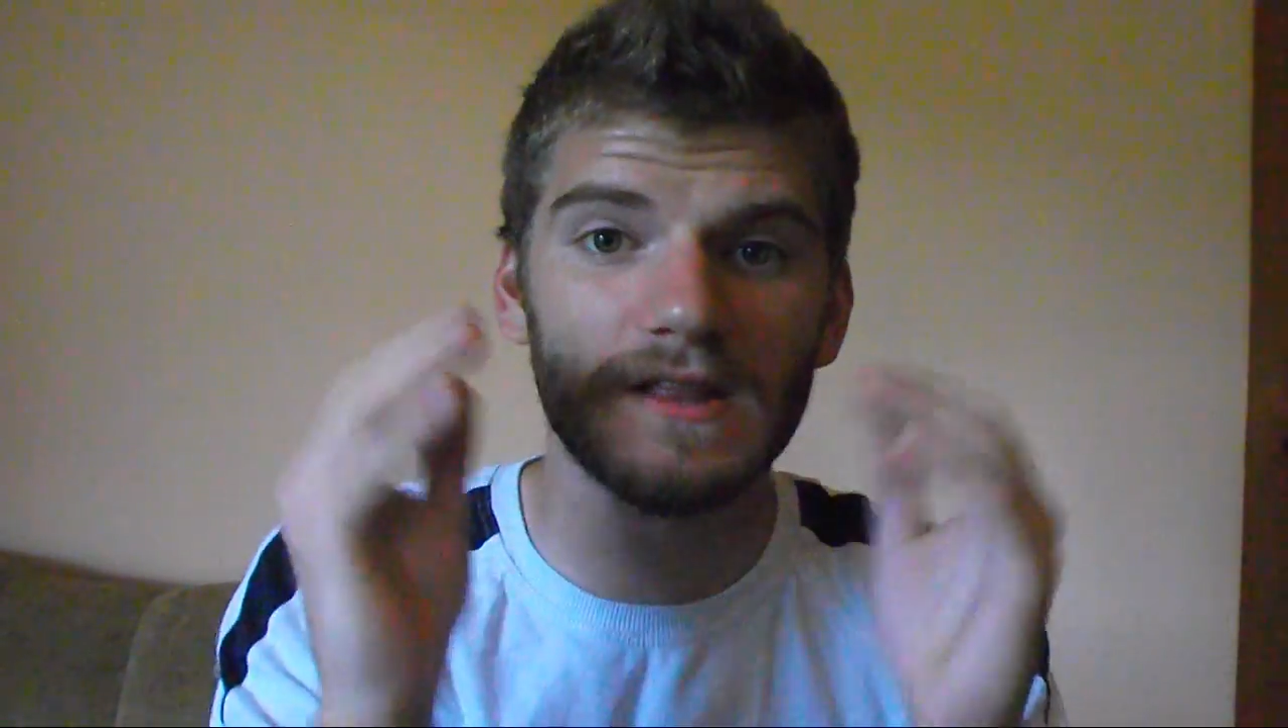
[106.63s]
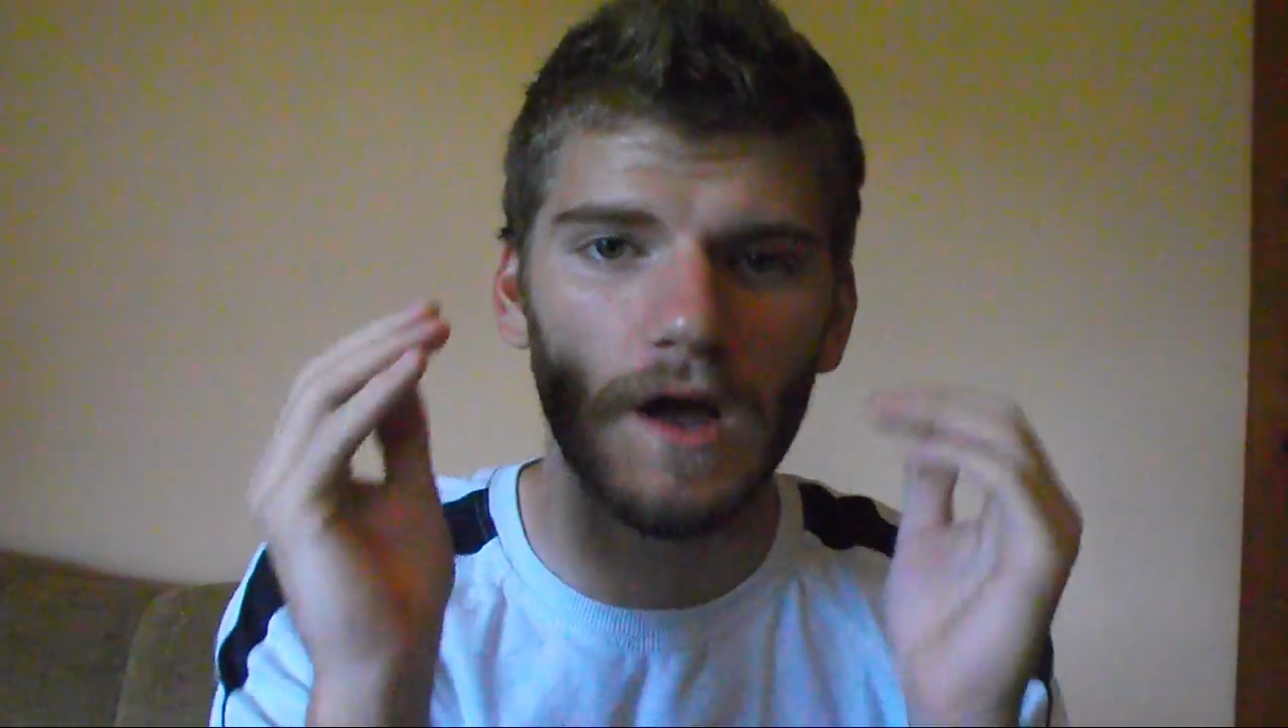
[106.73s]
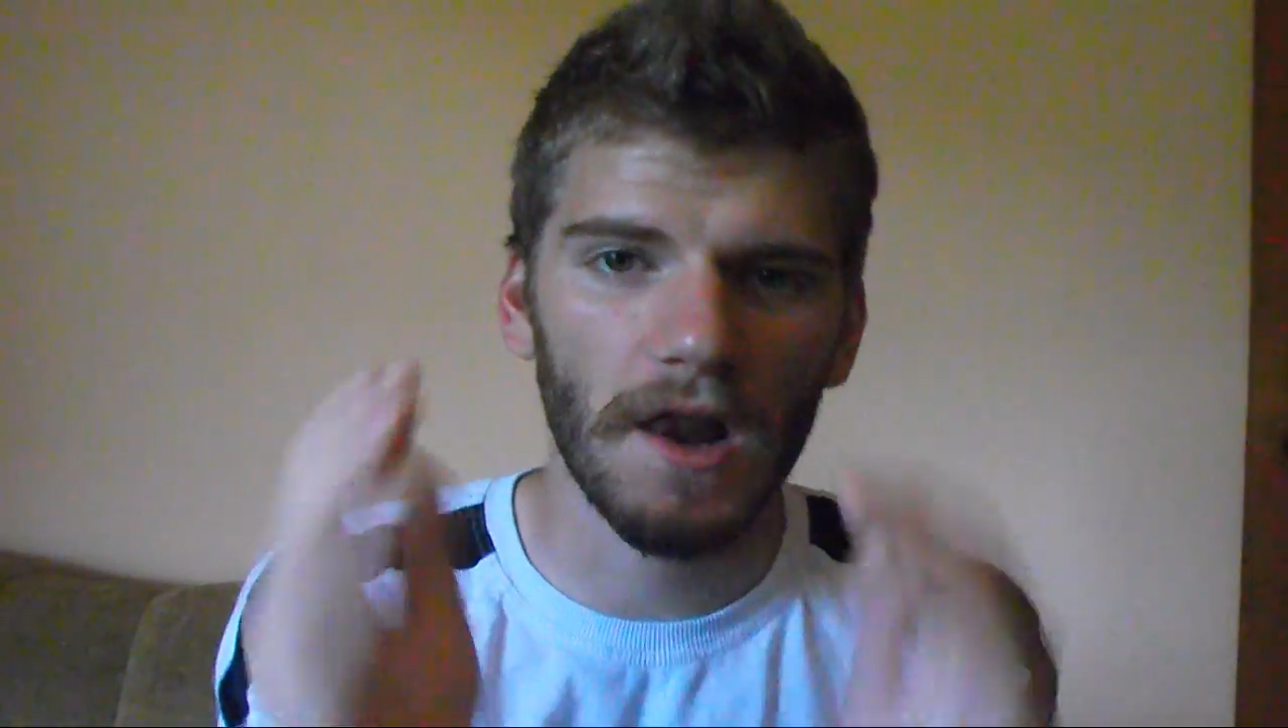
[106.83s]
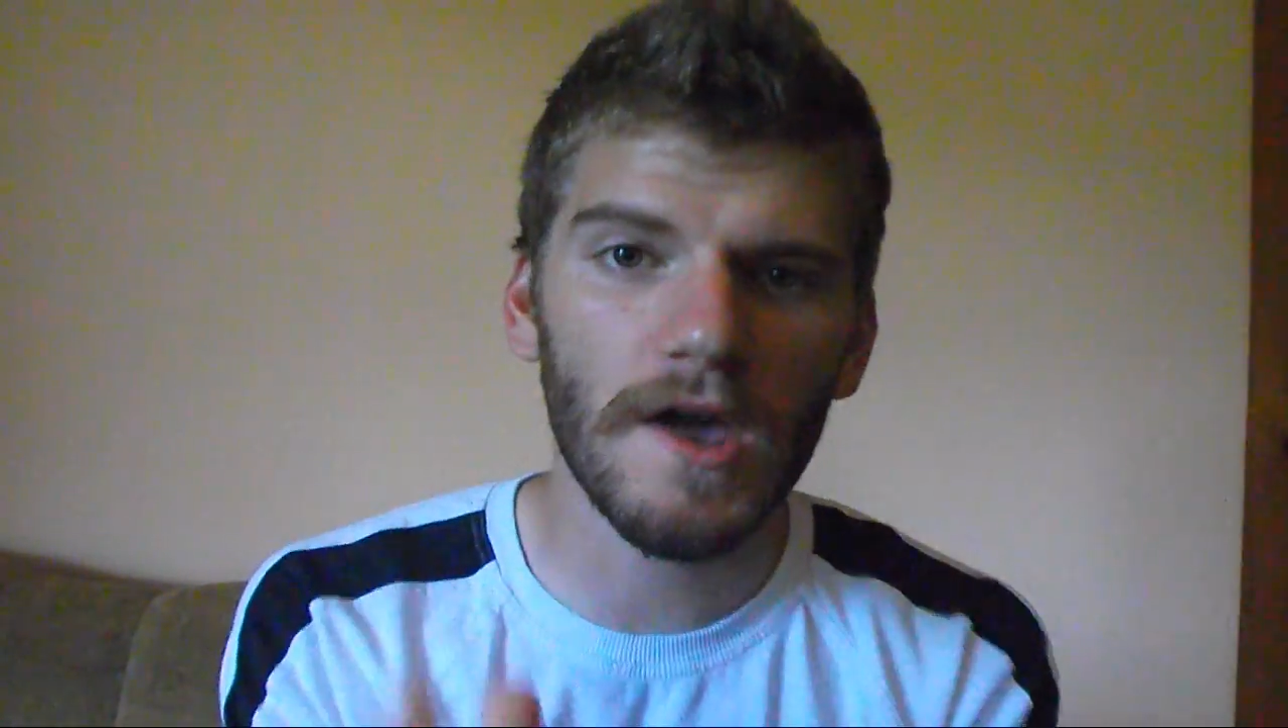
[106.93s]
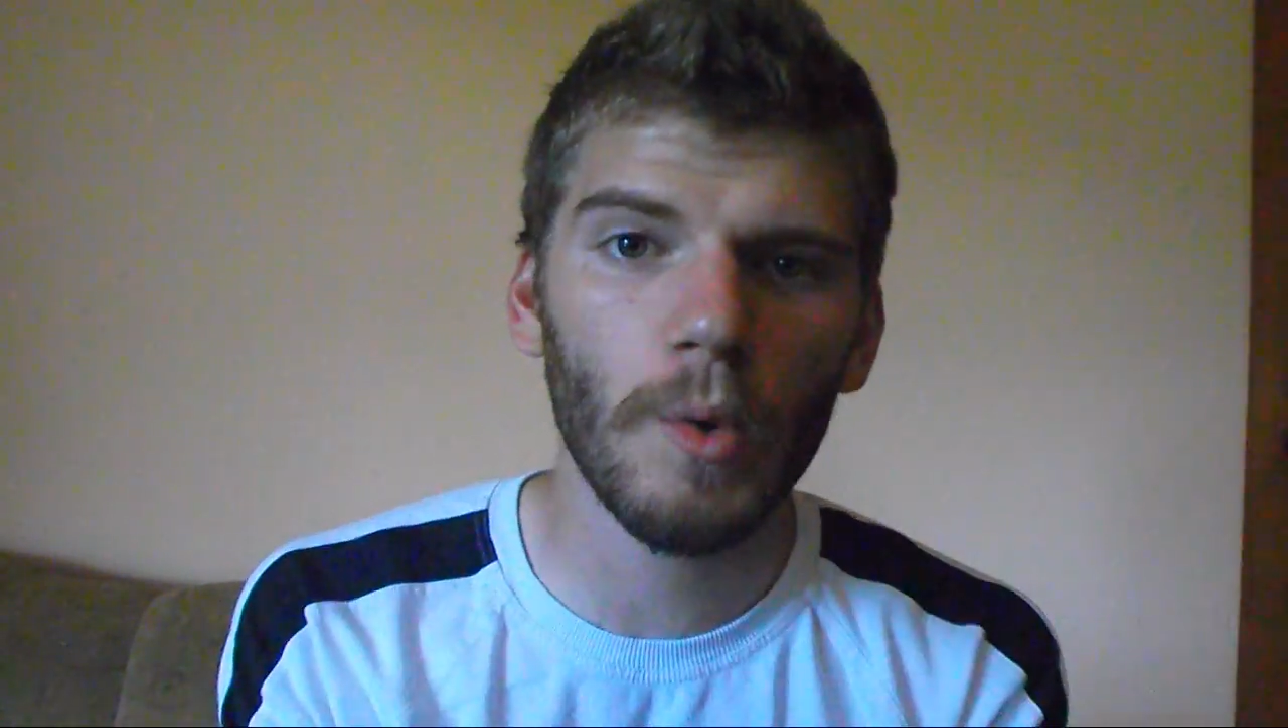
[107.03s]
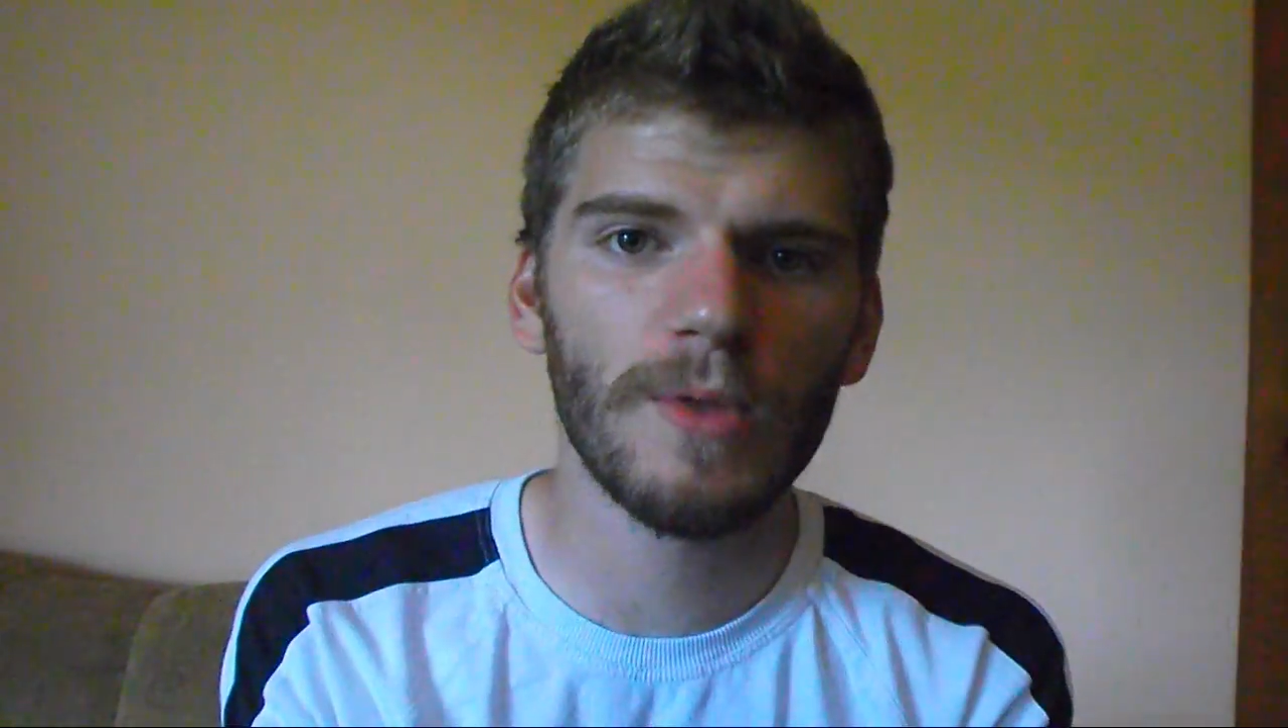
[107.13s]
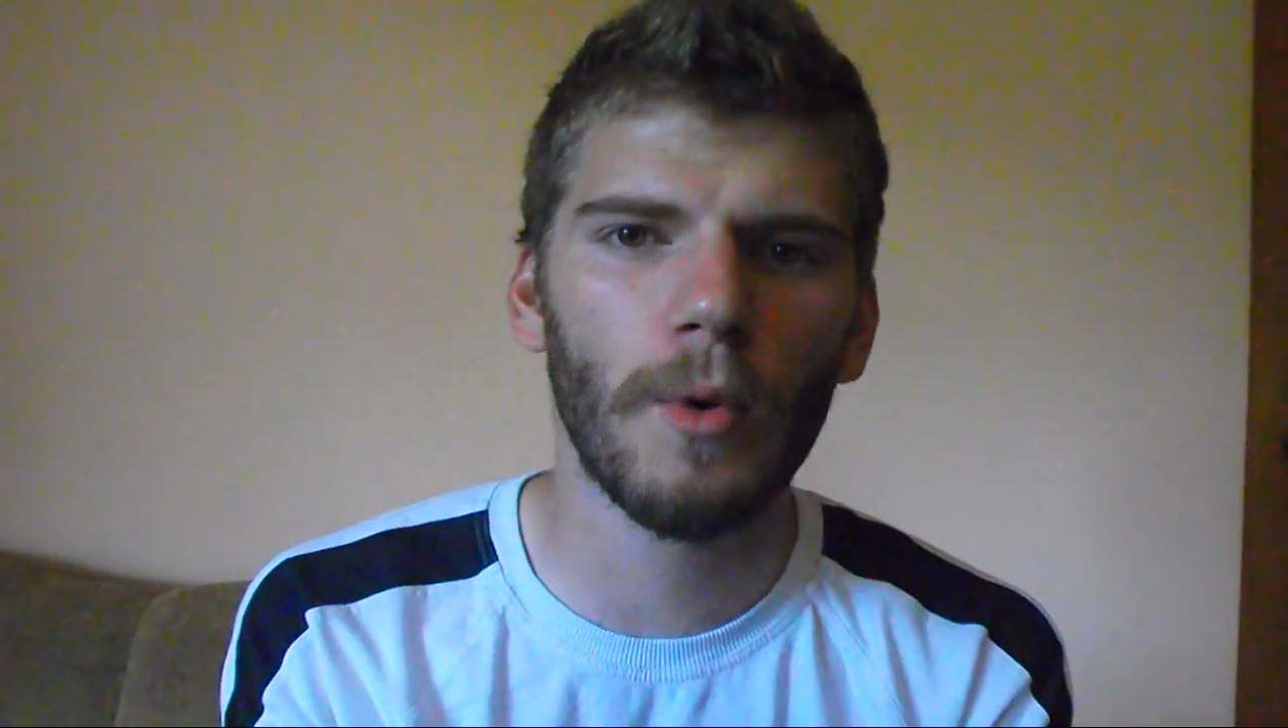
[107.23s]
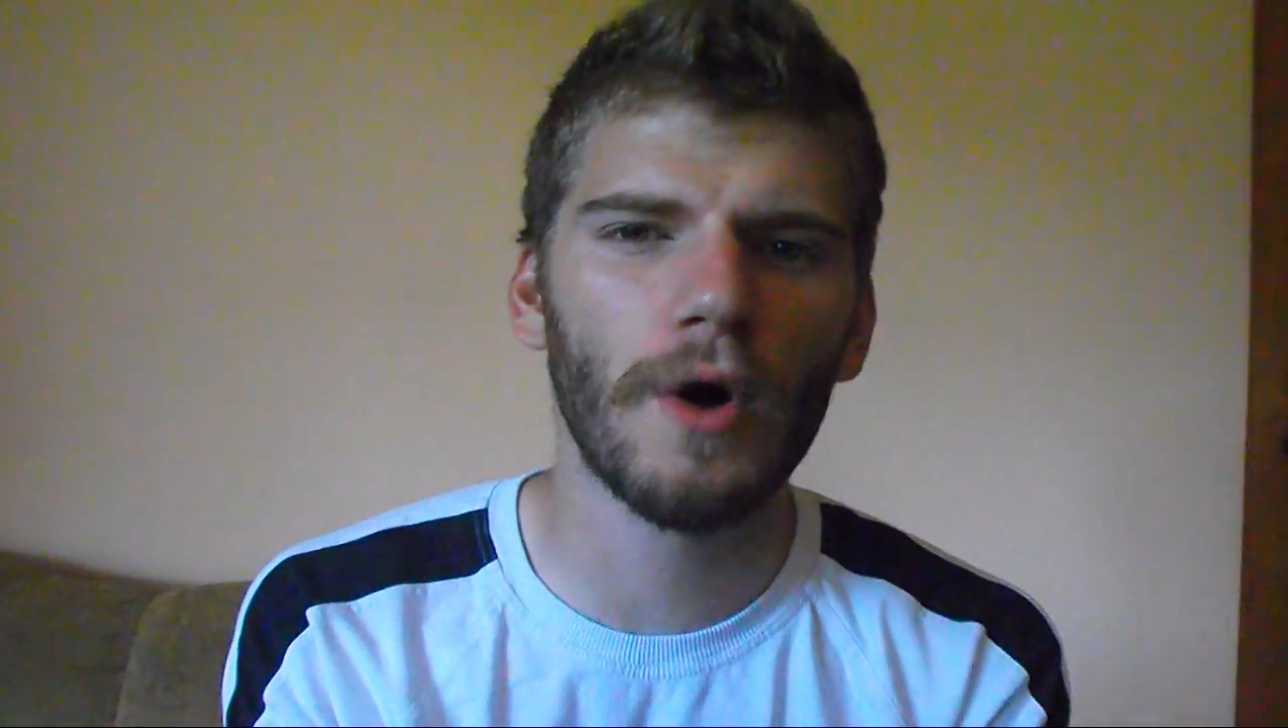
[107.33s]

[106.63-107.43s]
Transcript: that the liquid